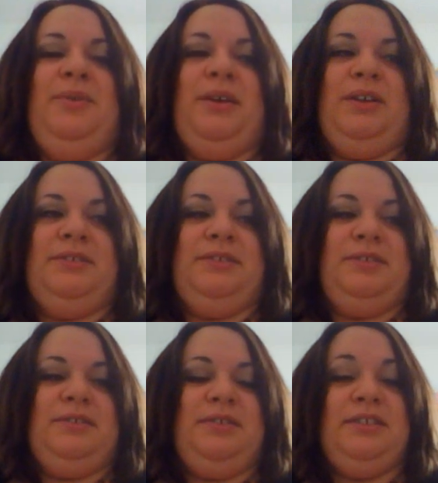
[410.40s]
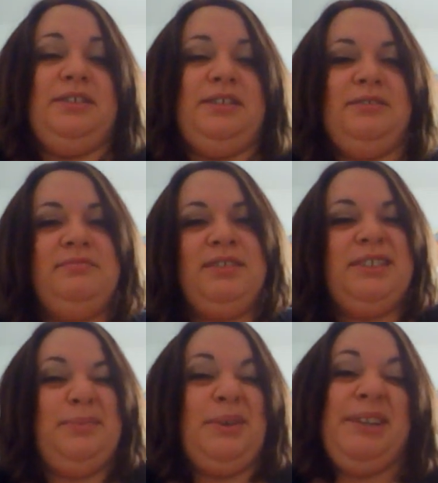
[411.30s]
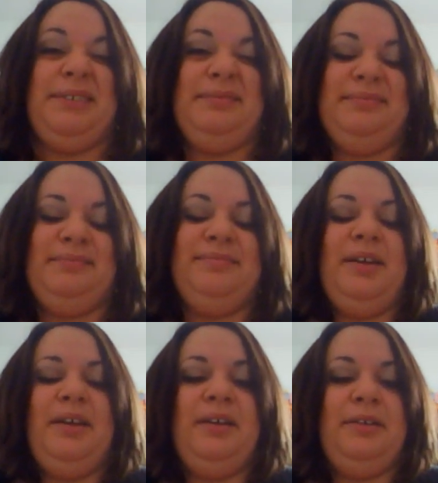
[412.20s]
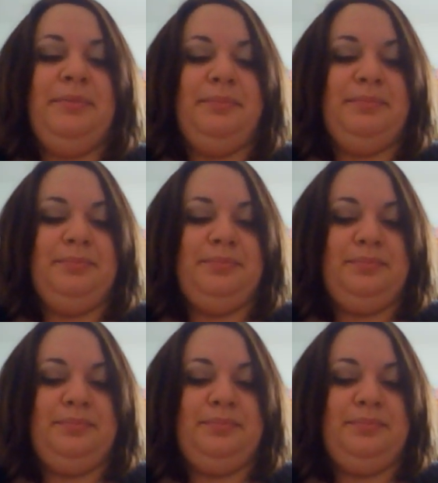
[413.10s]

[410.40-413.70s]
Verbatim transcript: what else? That's that's about it. Um,